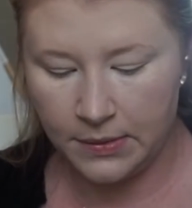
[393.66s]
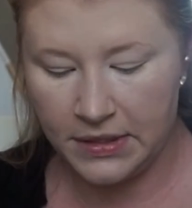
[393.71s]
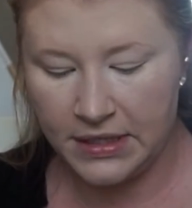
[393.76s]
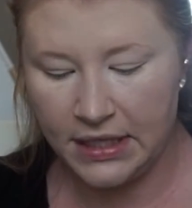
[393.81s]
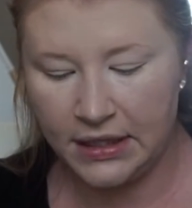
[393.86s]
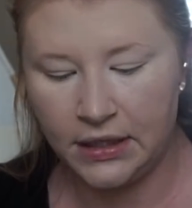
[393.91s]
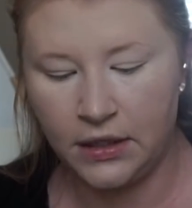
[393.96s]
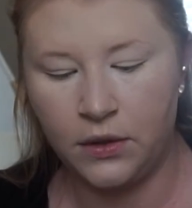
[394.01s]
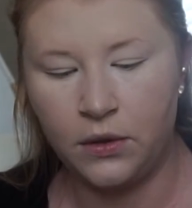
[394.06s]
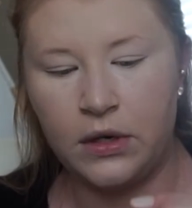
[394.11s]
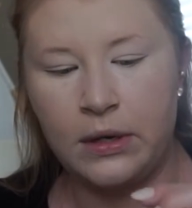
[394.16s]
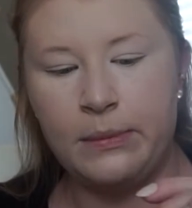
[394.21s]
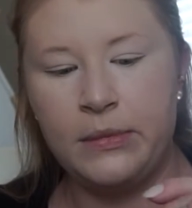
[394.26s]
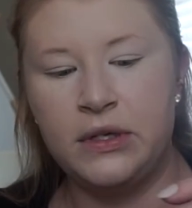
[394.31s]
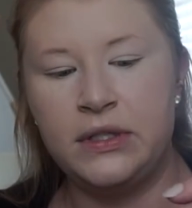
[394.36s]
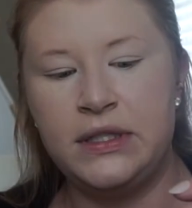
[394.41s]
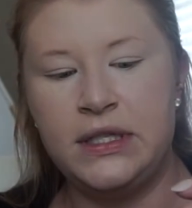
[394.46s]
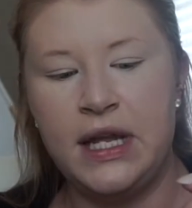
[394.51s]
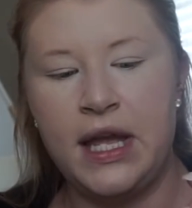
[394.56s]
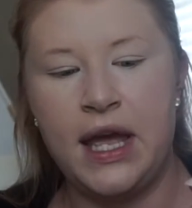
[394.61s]
so I'm gonna take the Laura
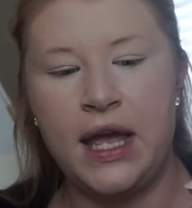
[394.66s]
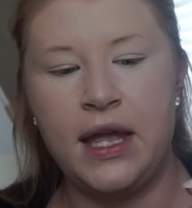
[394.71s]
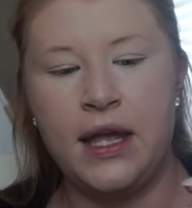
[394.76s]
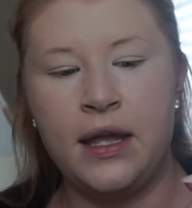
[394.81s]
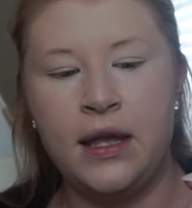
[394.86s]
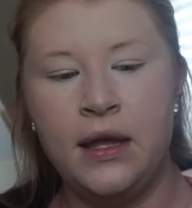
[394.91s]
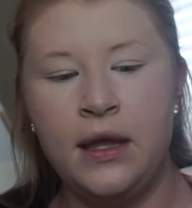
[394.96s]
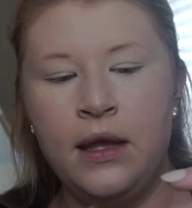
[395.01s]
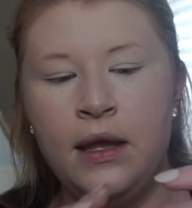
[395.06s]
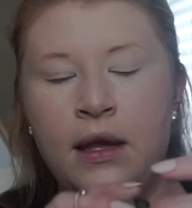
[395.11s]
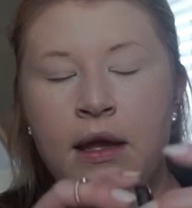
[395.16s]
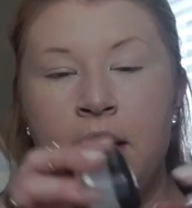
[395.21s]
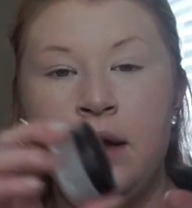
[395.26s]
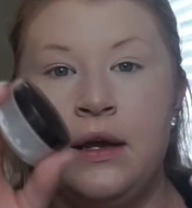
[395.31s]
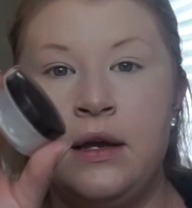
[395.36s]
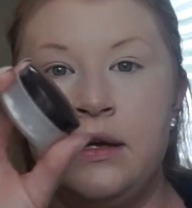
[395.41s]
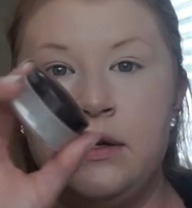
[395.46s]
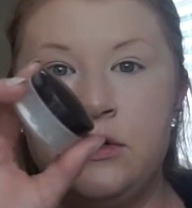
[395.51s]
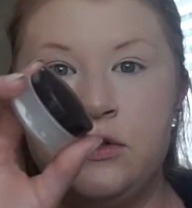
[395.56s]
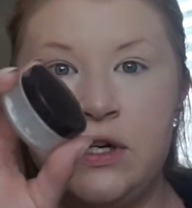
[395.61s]
Mercier
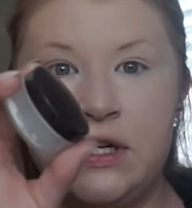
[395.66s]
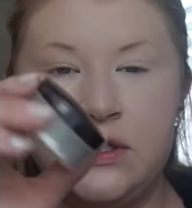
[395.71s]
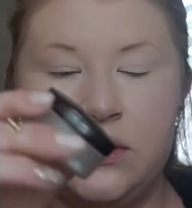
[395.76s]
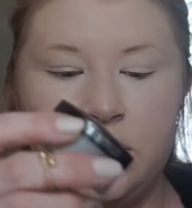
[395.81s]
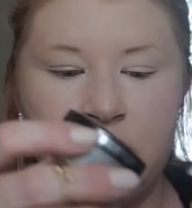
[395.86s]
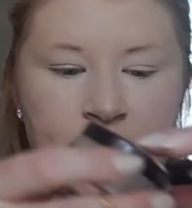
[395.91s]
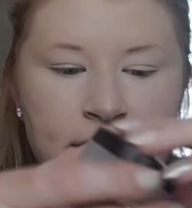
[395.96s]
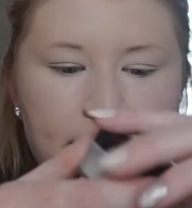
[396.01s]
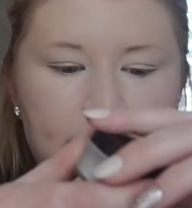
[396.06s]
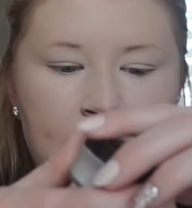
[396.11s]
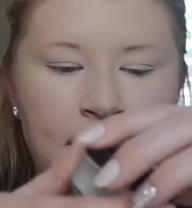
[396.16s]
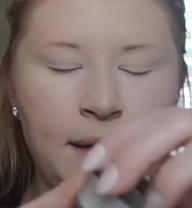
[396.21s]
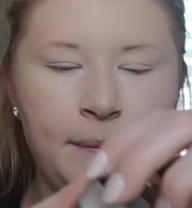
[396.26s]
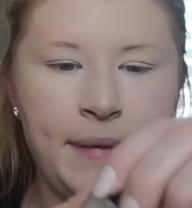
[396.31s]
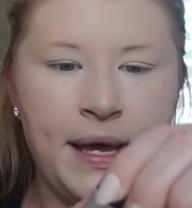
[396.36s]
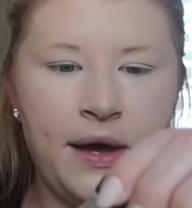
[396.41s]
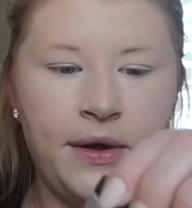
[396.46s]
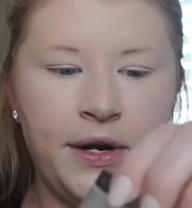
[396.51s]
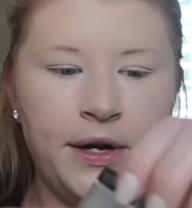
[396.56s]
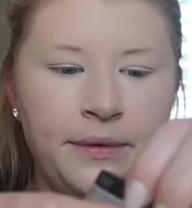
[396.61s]
translucent setting
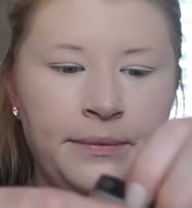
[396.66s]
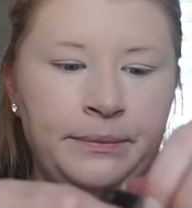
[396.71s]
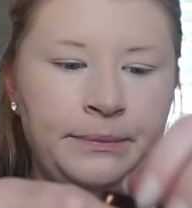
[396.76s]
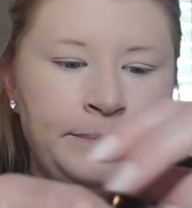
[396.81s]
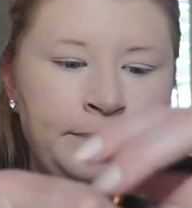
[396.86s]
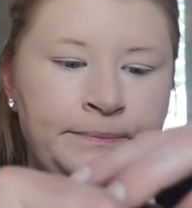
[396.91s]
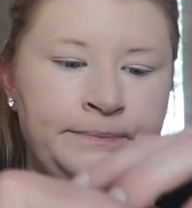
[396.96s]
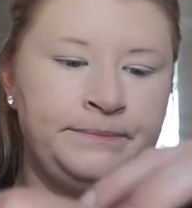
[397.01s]
powder.